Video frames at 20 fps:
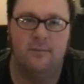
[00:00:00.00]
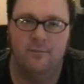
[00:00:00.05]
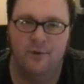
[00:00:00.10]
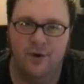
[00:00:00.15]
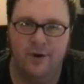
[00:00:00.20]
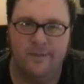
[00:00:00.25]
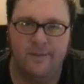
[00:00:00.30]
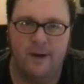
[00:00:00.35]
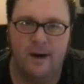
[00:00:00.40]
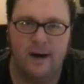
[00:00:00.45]

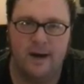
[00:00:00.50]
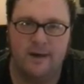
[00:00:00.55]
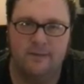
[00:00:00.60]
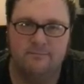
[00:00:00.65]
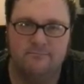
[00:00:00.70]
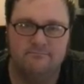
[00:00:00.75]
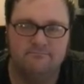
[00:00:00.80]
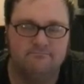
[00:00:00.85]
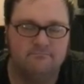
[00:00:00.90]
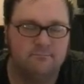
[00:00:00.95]
Put them
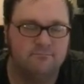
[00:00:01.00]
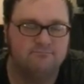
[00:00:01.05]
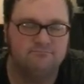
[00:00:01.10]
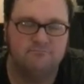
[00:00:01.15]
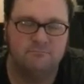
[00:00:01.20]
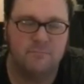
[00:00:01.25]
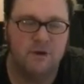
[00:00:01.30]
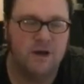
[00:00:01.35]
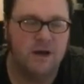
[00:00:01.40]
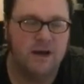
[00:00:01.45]
on
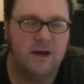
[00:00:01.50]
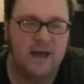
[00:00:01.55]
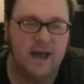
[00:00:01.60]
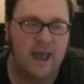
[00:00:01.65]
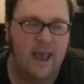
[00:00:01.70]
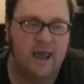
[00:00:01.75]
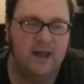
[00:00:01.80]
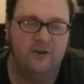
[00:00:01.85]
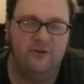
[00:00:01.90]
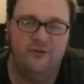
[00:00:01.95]

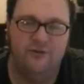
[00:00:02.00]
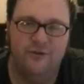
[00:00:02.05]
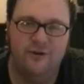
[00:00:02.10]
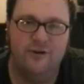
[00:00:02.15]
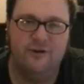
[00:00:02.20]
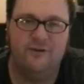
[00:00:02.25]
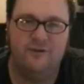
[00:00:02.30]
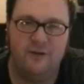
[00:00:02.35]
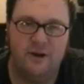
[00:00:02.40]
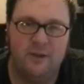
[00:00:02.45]
and
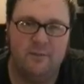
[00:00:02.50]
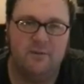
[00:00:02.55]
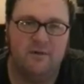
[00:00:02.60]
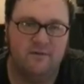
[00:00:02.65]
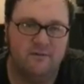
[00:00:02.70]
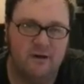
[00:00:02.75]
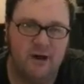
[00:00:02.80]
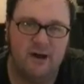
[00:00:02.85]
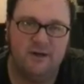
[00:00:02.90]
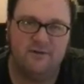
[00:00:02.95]
just
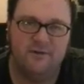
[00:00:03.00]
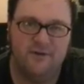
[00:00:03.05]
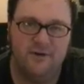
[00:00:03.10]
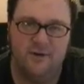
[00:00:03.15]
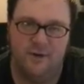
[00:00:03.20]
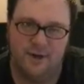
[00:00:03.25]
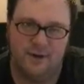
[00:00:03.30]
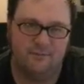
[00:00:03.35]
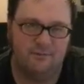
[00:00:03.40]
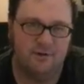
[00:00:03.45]
improvise
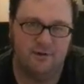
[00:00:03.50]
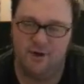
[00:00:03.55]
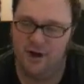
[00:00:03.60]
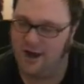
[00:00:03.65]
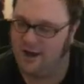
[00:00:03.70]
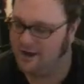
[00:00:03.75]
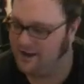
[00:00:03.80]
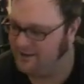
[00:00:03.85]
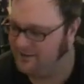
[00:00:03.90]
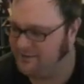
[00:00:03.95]
to it. You're
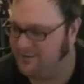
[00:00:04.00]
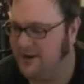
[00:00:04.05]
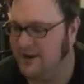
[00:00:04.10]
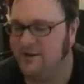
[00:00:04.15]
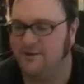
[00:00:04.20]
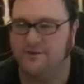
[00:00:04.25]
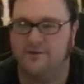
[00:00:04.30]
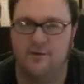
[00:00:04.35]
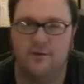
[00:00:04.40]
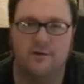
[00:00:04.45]
not going to
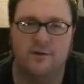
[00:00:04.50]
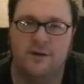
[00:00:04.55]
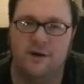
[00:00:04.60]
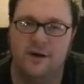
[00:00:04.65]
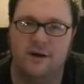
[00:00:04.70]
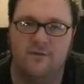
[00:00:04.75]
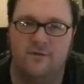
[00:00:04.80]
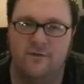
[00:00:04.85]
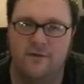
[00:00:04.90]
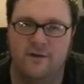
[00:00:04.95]
sound so
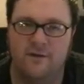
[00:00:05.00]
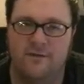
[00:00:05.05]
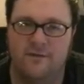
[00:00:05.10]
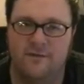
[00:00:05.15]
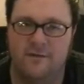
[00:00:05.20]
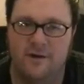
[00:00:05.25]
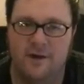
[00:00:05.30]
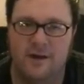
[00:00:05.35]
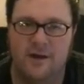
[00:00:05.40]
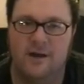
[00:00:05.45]
good at
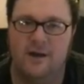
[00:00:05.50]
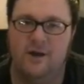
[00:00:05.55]
first.